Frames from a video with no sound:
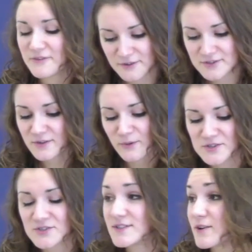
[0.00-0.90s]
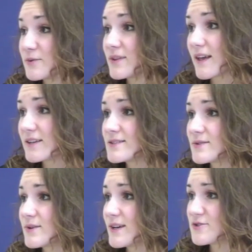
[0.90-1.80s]
The first question that we would like
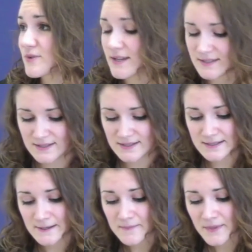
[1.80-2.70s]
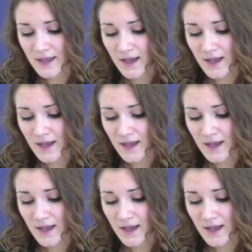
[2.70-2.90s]
to address is,